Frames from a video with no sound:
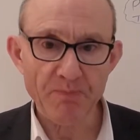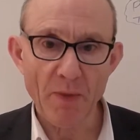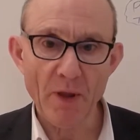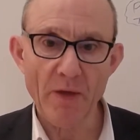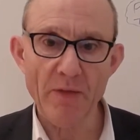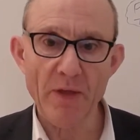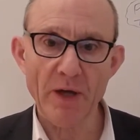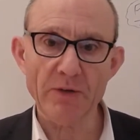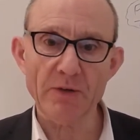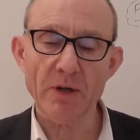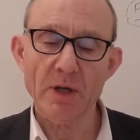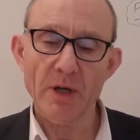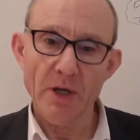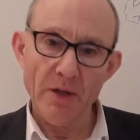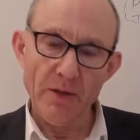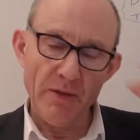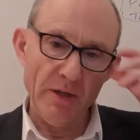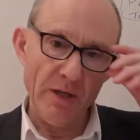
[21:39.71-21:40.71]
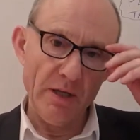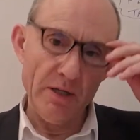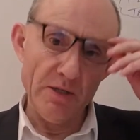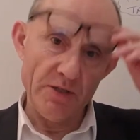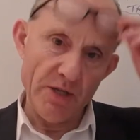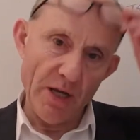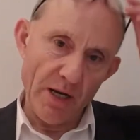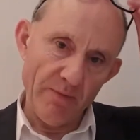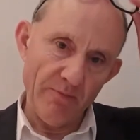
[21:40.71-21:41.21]
that the
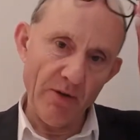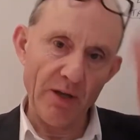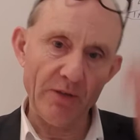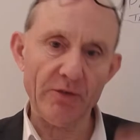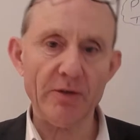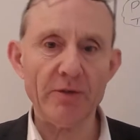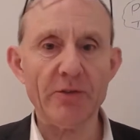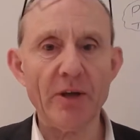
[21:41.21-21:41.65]
xylem vessels